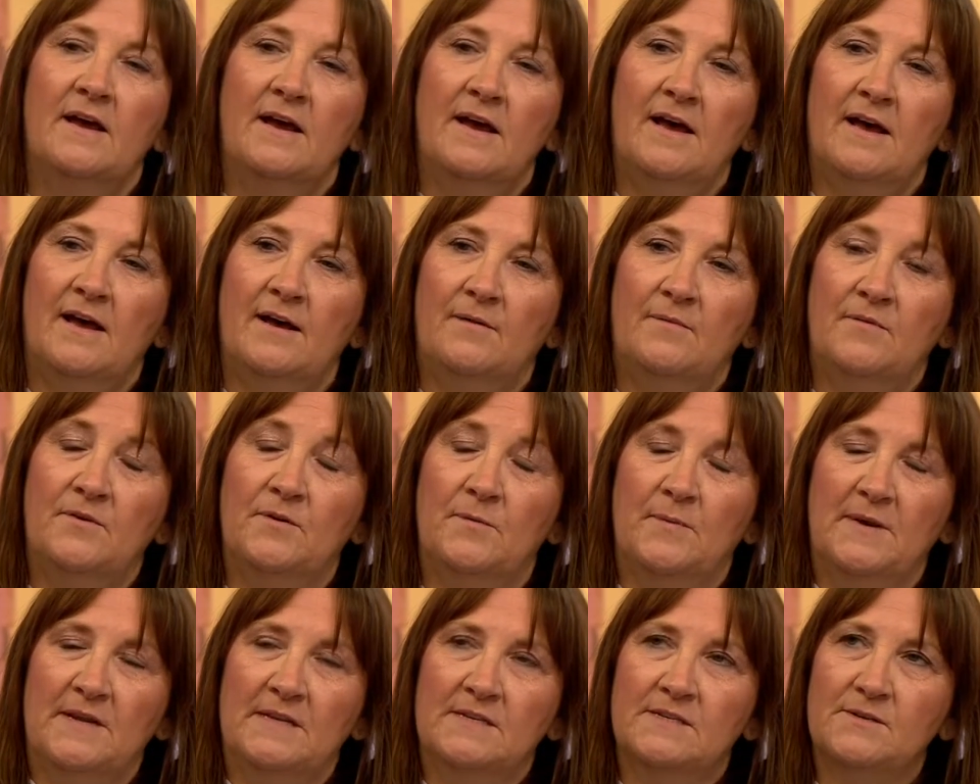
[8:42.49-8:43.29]
Uh, would
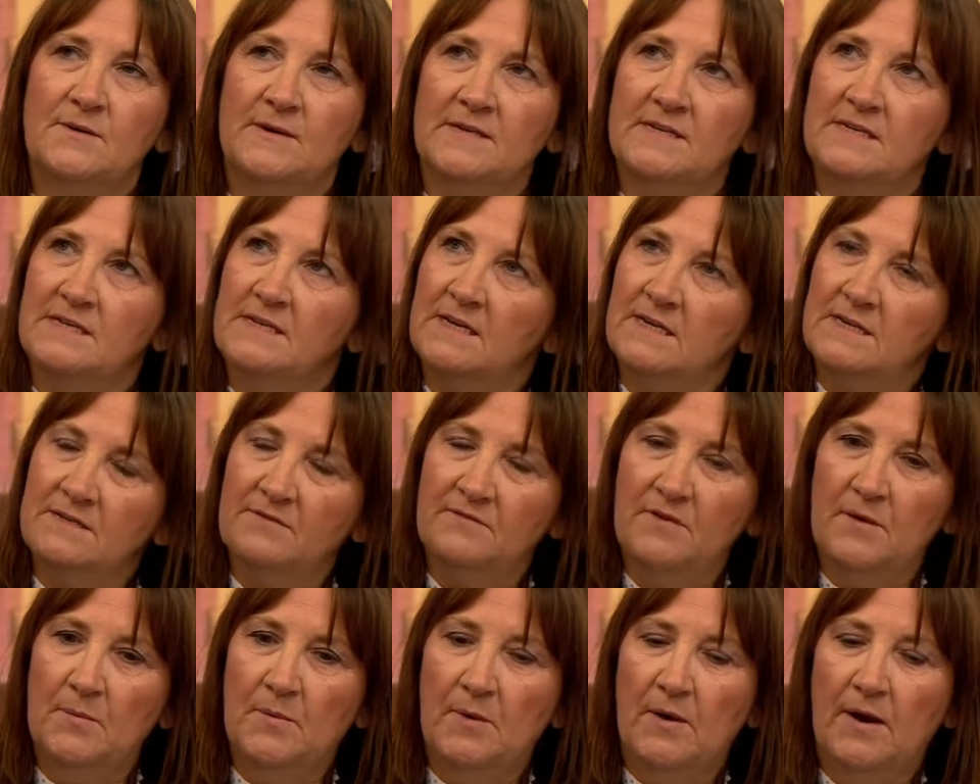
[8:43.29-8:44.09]
have been 26 in
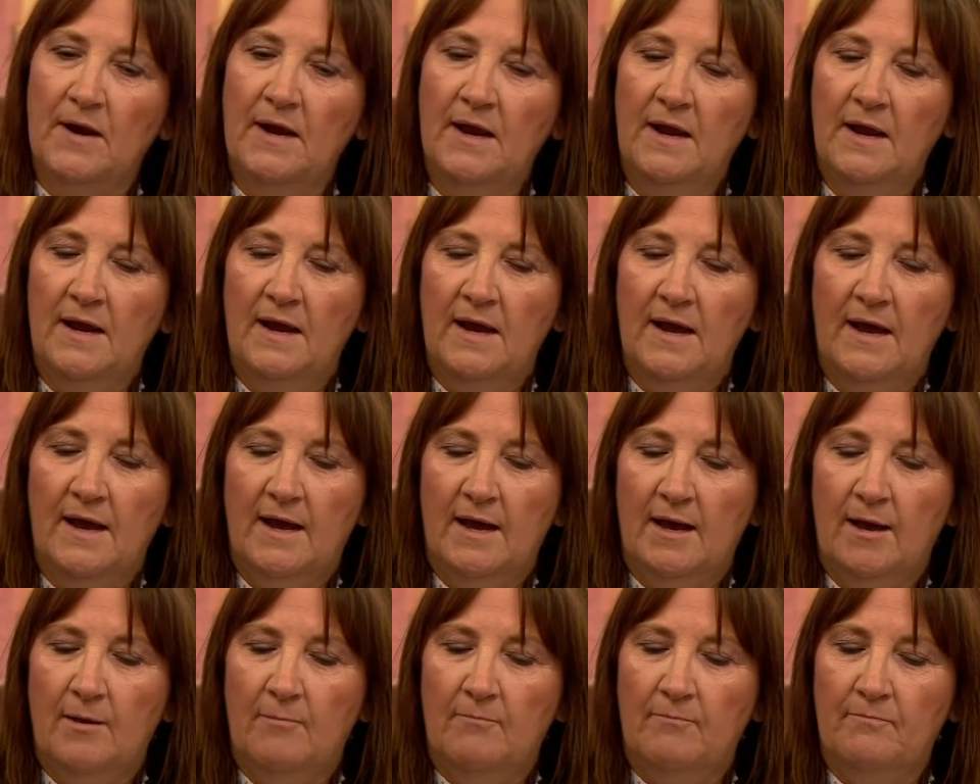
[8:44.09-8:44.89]
February.
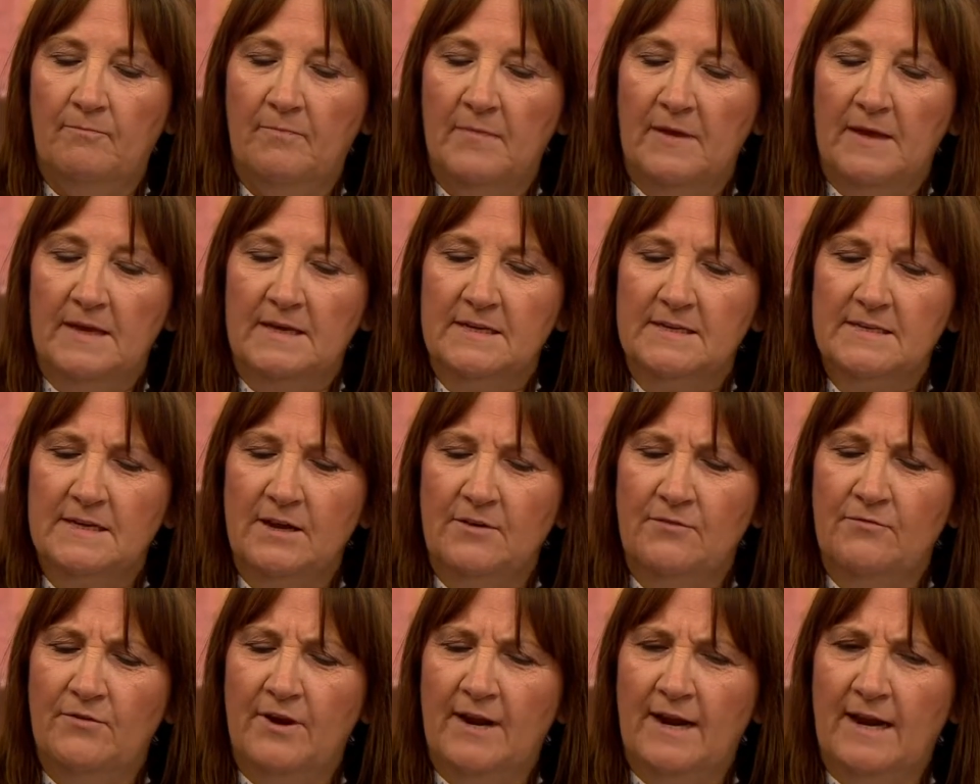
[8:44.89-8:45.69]
Um, so
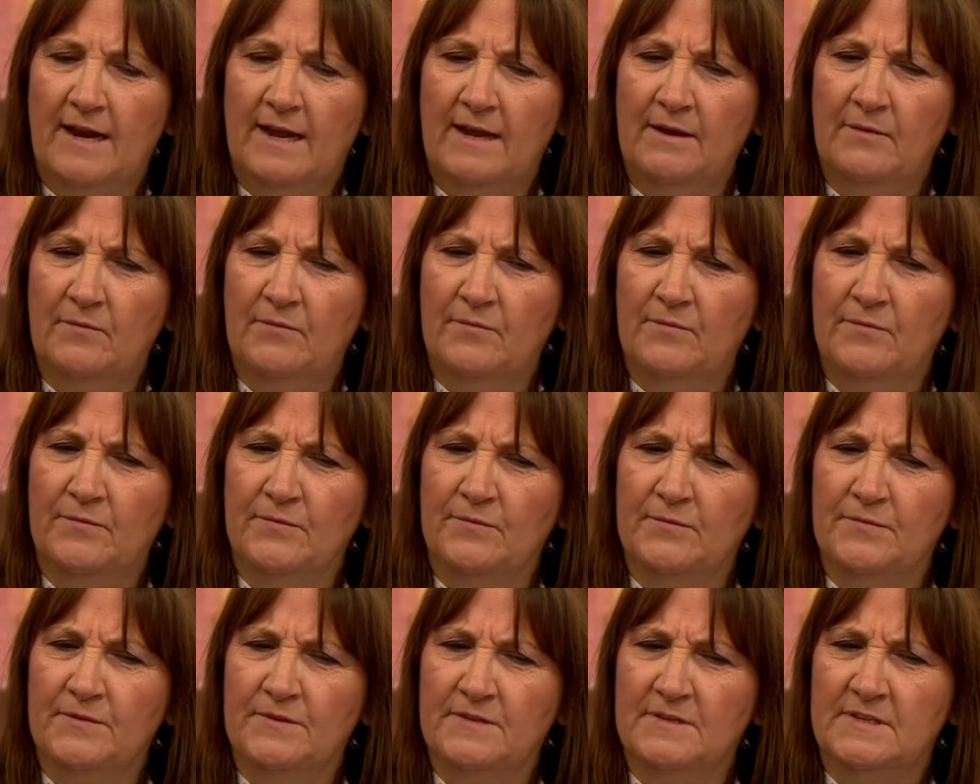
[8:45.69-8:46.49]
really,
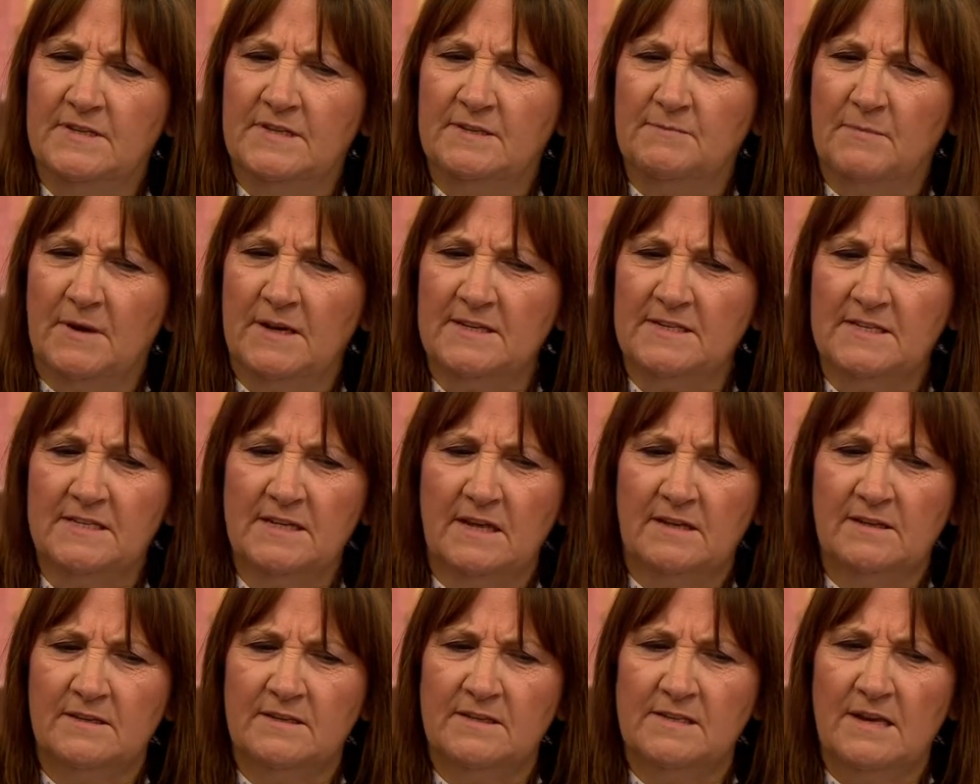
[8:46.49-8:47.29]
does my
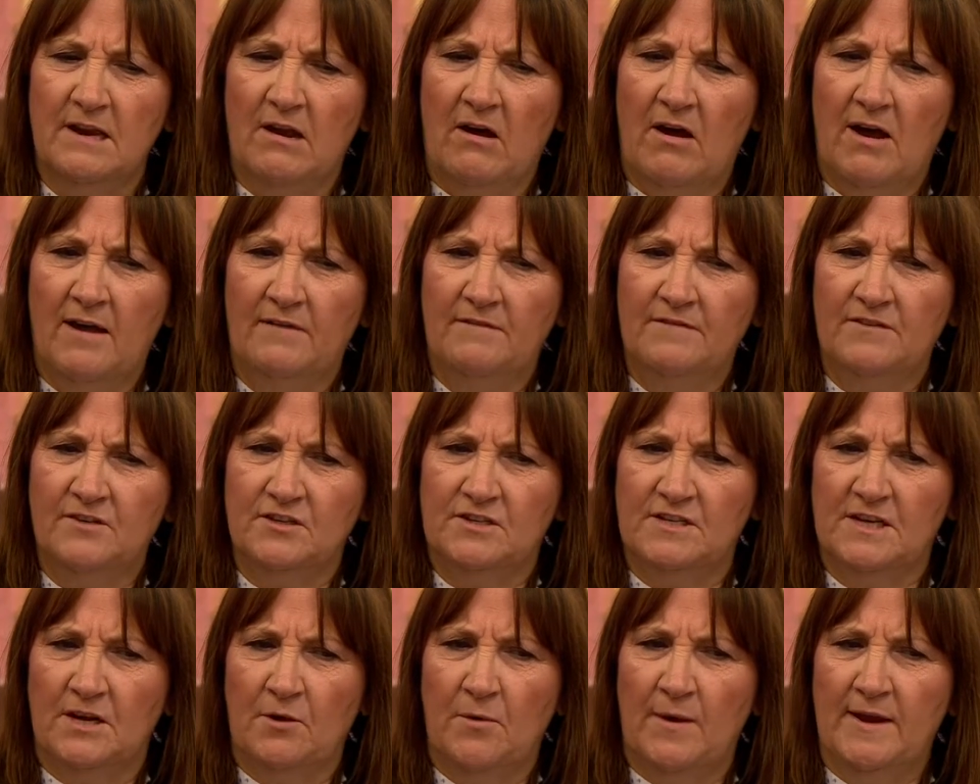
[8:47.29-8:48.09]
son's life
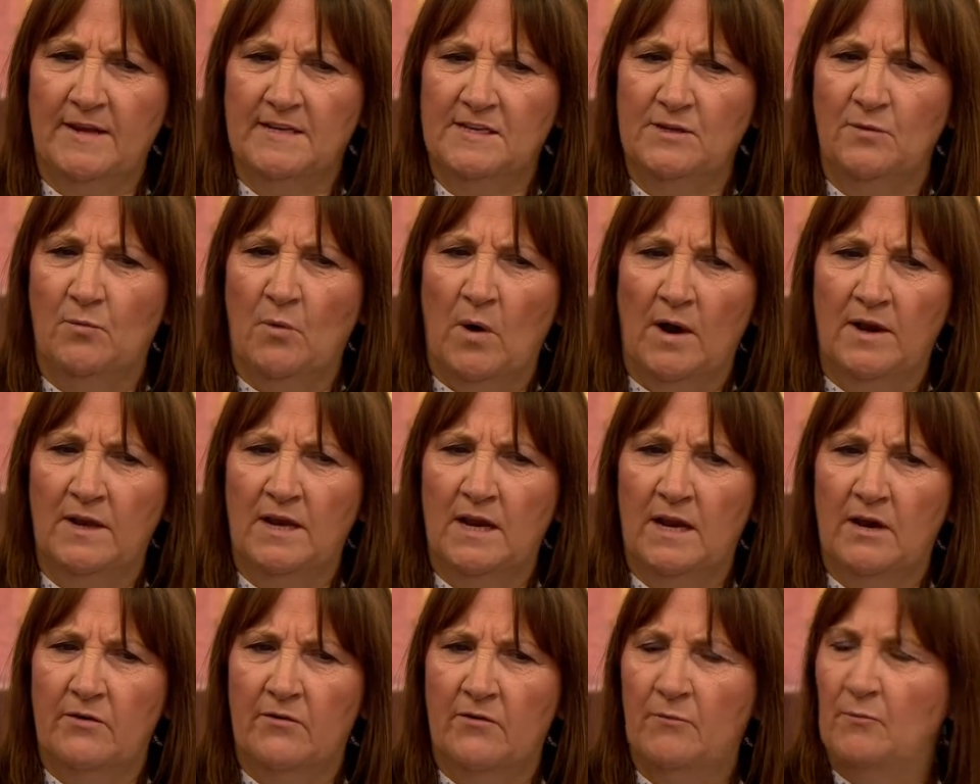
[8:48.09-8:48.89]
just equate to one
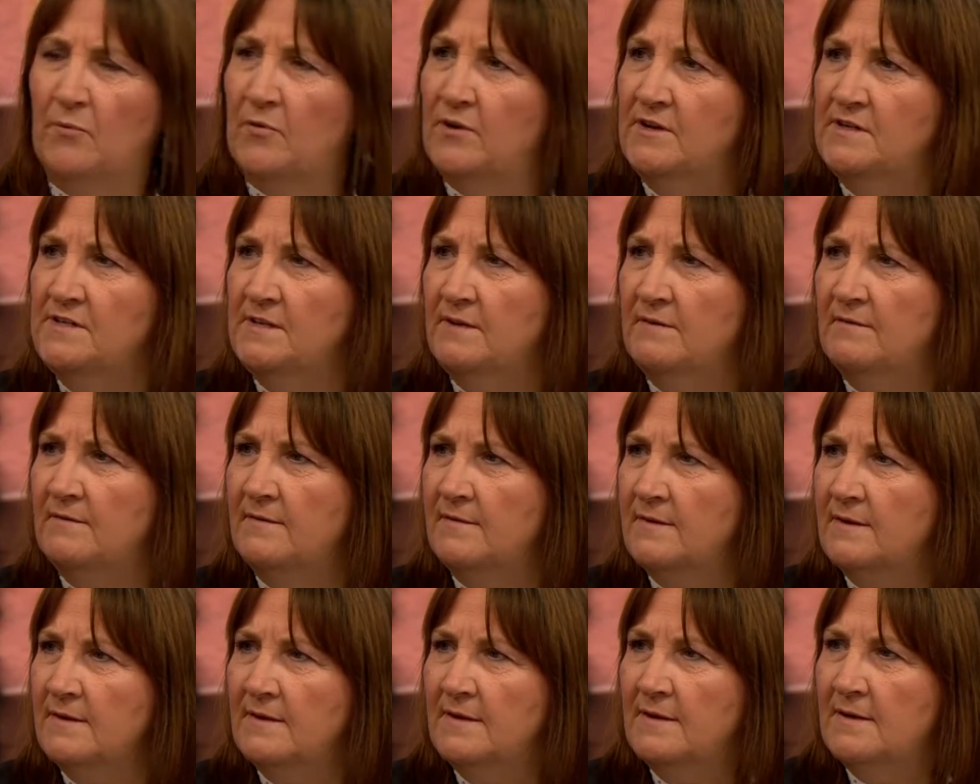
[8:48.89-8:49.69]
year in prison
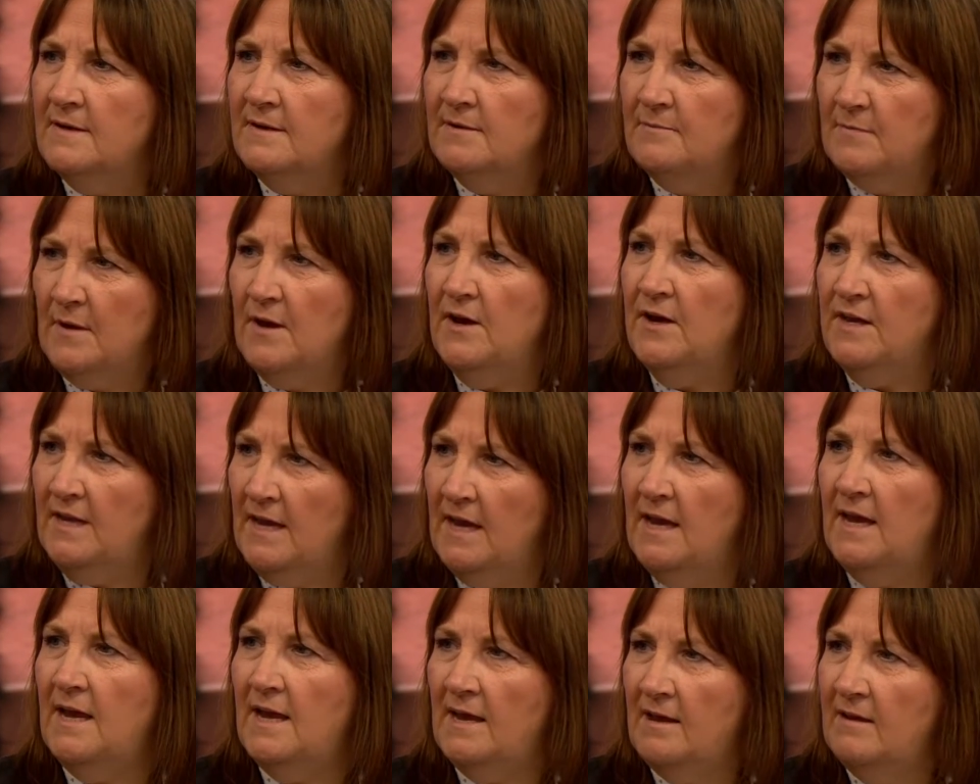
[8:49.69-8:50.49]
per
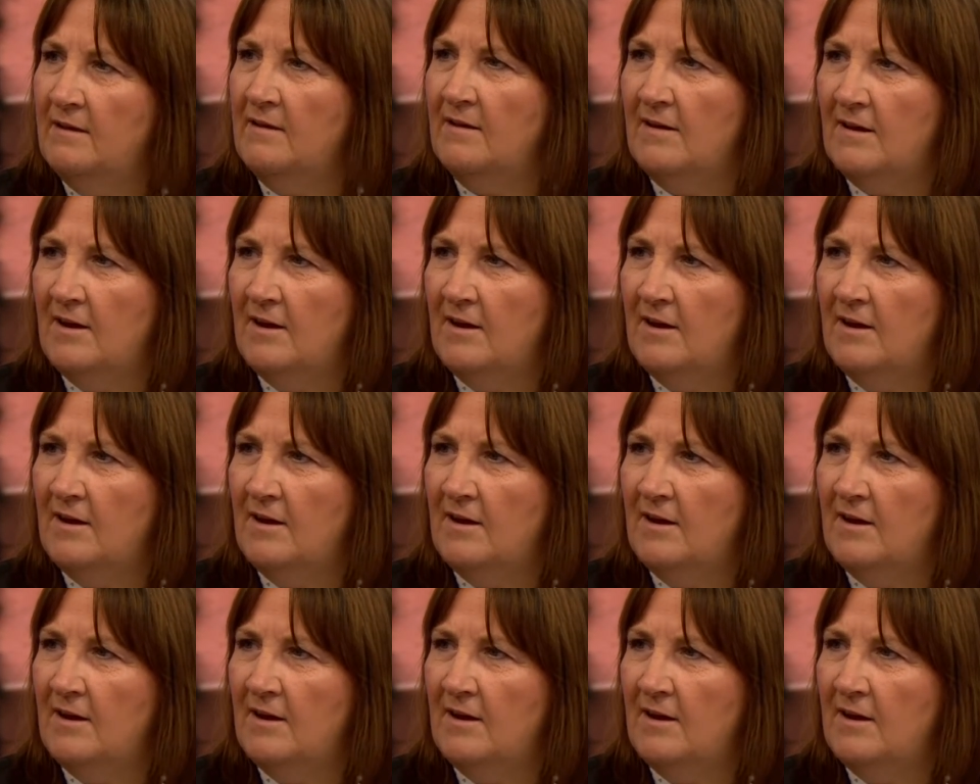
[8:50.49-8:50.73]
year?